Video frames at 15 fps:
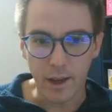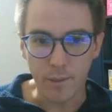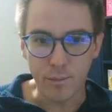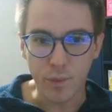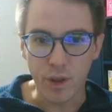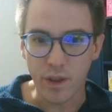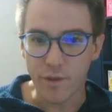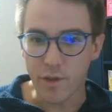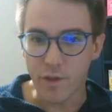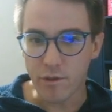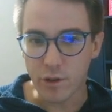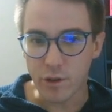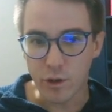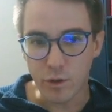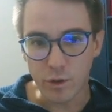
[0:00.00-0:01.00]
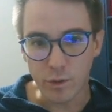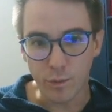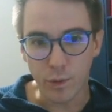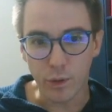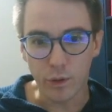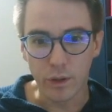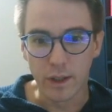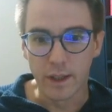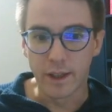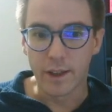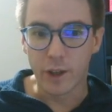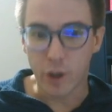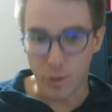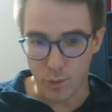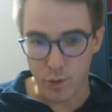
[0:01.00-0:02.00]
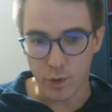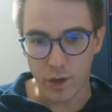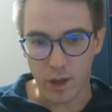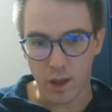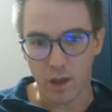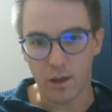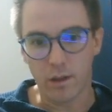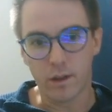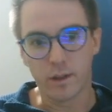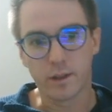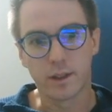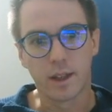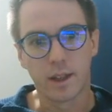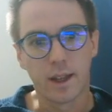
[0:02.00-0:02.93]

But they're very usable commuter cars,